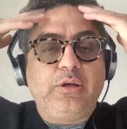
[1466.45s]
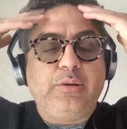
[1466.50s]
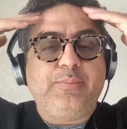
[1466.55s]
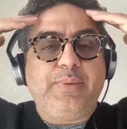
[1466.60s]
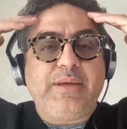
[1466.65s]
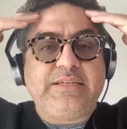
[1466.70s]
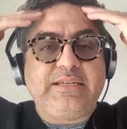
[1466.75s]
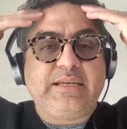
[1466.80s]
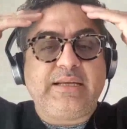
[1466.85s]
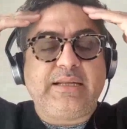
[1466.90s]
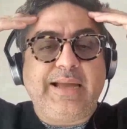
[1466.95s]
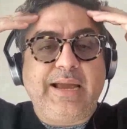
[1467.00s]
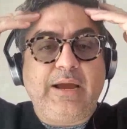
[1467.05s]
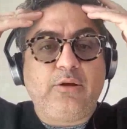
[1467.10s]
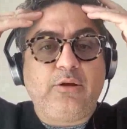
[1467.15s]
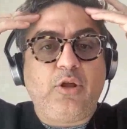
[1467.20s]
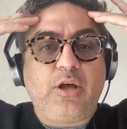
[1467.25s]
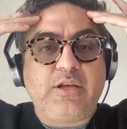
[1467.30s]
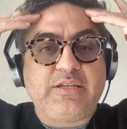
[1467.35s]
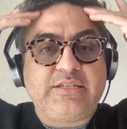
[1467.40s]
basically hair
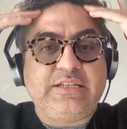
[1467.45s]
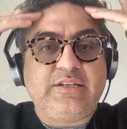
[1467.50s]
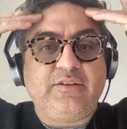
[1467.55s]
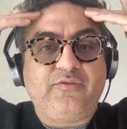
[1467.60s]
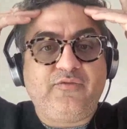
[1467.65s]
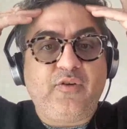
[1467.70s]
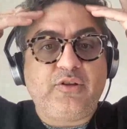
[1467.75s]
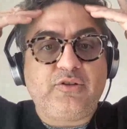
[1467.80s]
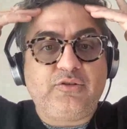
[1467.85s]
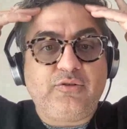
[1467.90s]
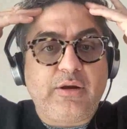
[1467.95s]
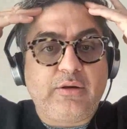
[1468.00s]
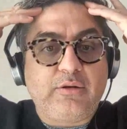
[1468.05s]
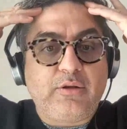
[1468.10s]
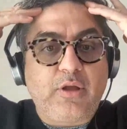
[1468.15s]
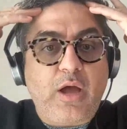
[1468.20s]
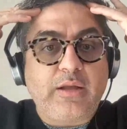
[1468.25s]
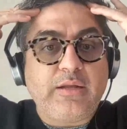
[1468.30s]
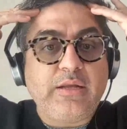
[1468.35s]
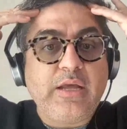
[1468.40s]
loss in the frontal
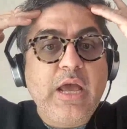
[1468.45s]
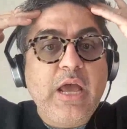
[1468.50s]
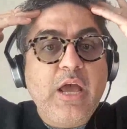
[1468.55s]
hairline.